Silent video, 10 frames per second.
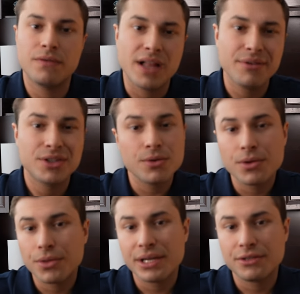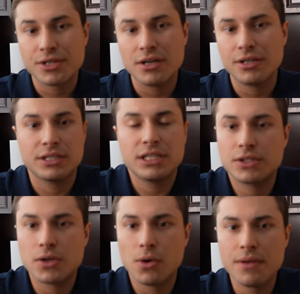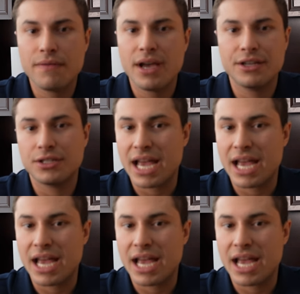Fly with 2 or 3 instructors. It's totally fine.